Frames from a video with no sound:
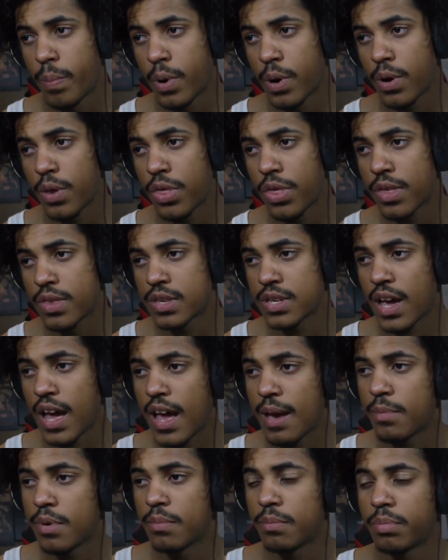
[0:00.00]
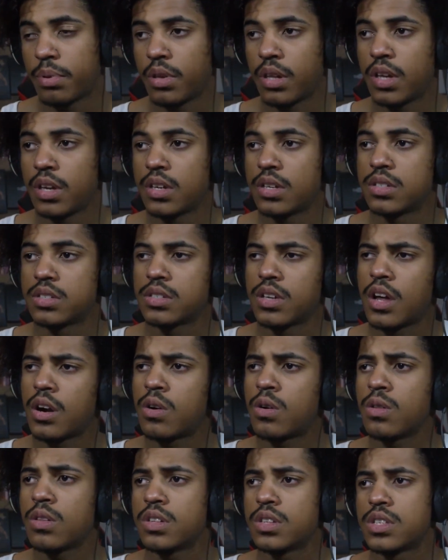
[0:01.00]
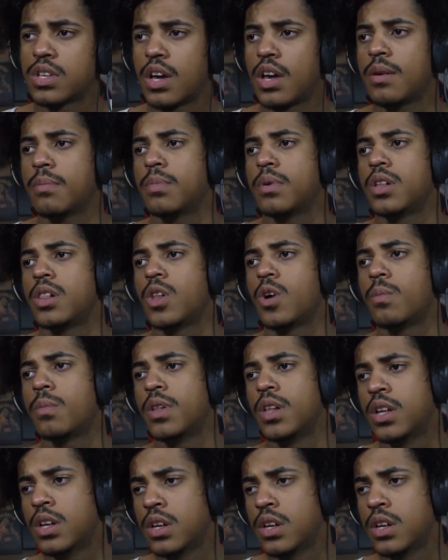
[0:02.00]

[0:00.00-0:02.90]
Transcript: Birth, time, and place. I don't know the time, but Loma